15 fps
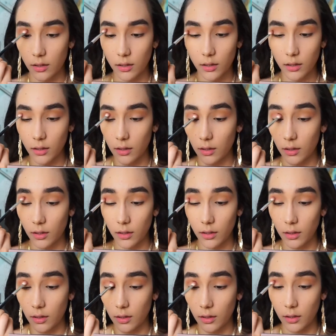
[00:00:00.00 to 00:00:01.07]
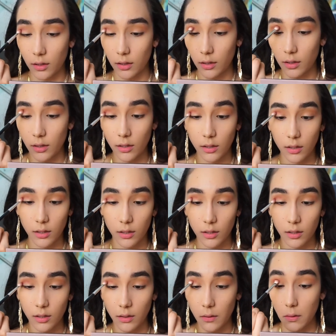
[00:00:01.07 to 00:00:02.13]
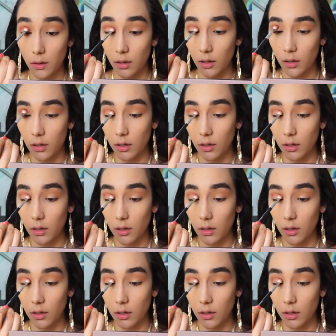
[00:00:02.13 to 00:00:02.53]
(no one is talking)